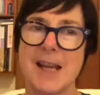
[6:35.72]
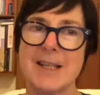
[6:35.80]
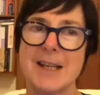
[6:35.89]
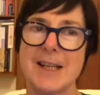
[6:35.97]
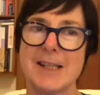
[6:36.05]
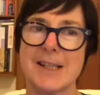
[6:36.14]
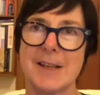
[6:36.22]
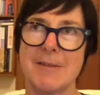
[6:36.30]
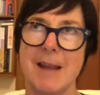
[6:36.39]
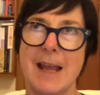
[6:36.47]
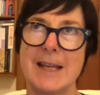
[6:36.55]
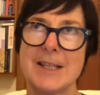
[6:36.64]
Dennis, that
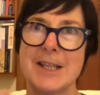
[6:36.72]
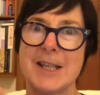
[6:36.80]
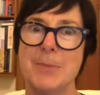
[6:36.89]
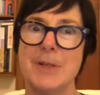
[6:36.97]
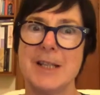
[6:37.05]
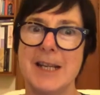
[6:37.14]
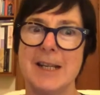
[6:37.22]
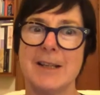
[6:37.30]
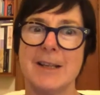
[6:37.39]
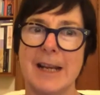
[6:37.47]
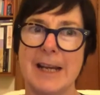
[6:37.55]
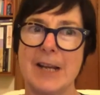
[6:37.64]
Antipodean
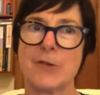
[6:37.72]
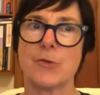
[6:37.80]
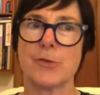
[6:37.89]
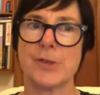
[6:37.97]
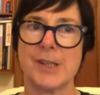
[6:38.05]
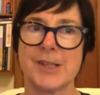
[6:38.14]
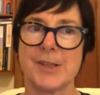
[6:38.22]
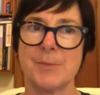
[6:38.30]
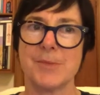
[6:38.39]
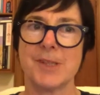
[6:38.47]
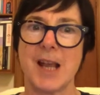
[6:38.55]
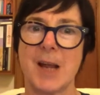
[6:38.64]
electoral
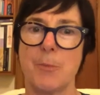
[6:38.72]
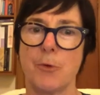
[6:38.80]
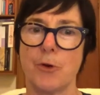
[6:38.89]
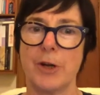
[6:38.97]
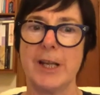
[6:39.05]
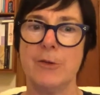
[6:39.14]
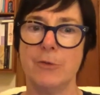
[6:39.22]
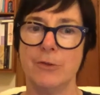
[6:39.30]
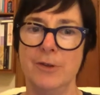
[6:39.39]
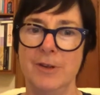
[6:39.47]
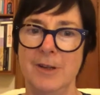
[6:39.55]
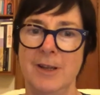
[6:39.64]
systems are pretty good.